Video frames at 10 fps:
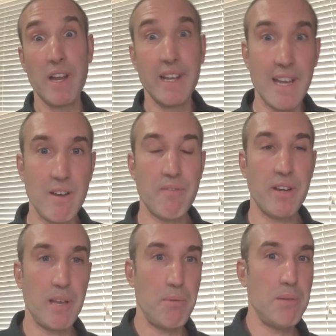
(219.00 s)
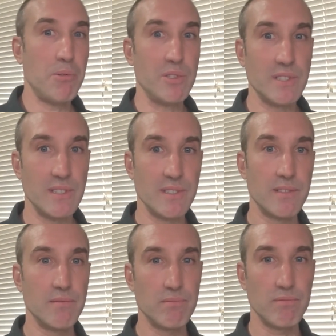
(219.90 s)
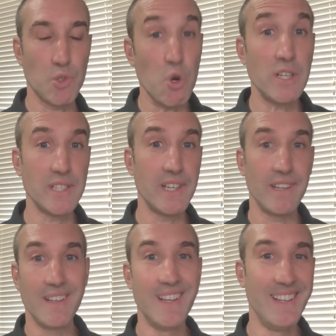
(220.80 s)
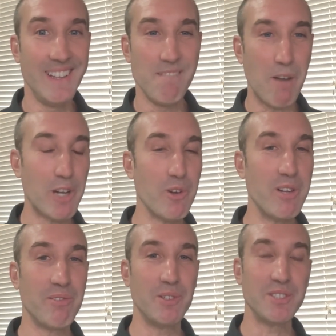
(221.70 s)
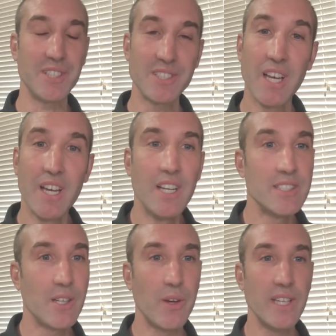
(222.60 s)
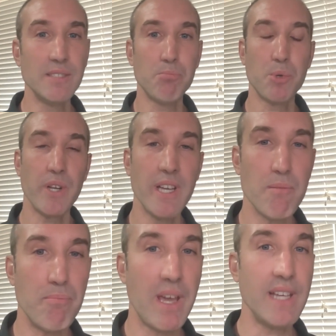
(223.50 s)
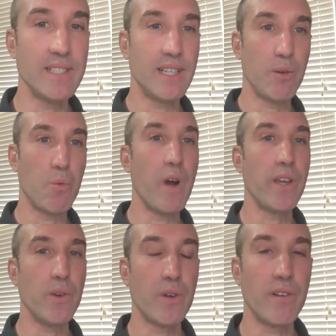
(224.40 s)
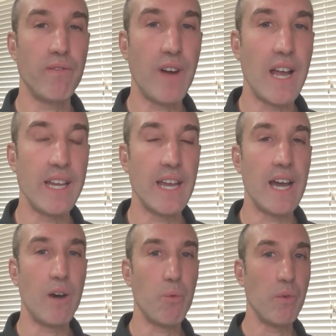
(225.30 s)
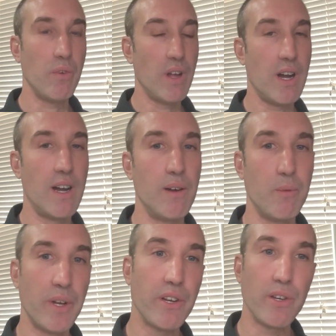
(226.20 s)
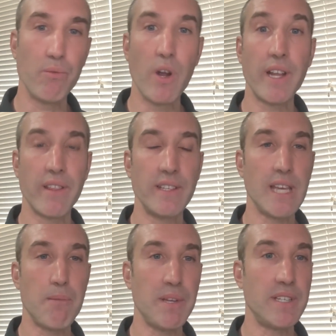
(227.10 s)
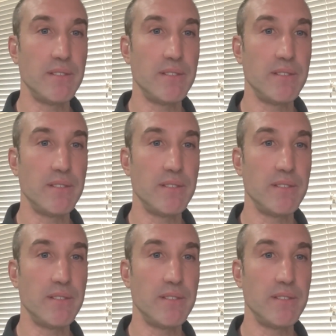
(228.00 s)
right now, everyday people is crushing micro influencers. So it's pretty amazing what you can find out when you're running these A/B